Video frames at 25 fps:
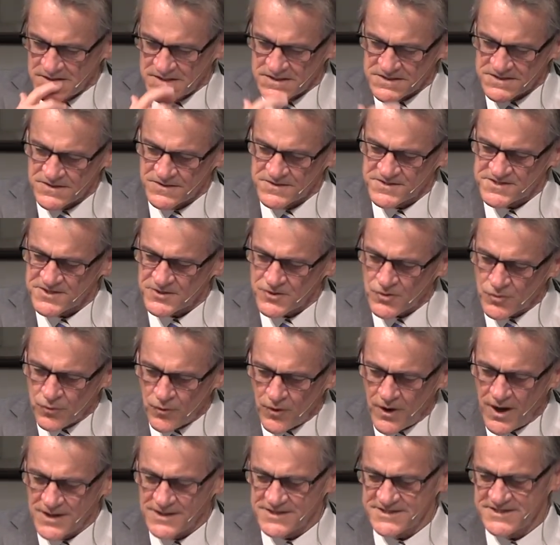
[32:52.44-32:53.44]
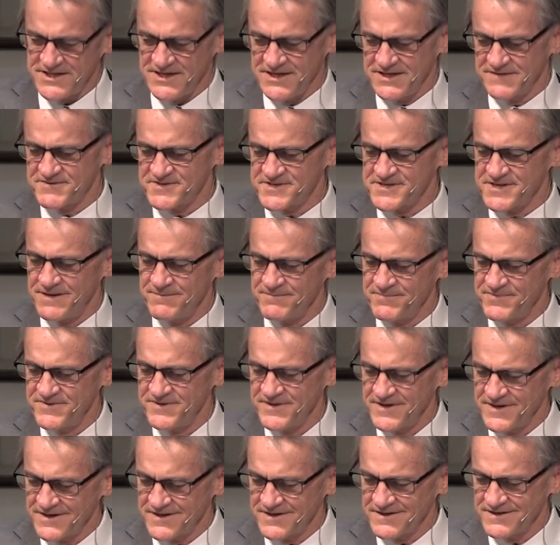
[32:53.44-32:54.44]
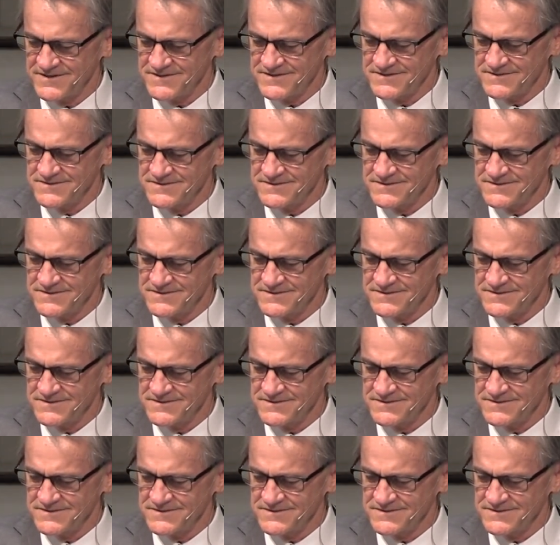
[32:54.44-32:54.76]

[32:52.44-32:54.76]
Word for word: So it's the quality of something.